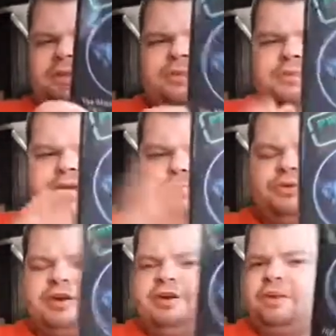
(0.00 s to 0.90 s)
people
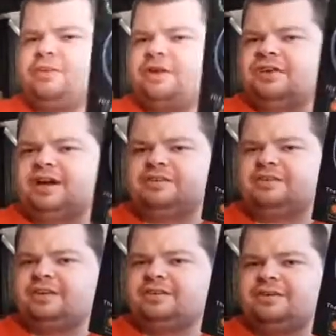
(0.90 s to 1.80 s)
there, they want to
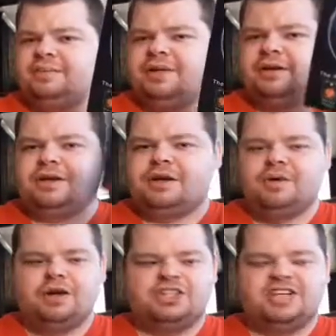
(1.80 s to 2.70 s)
dissect him, and
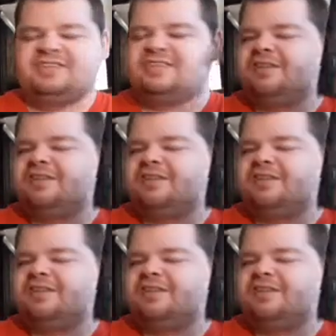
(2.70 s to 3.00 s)
Jensen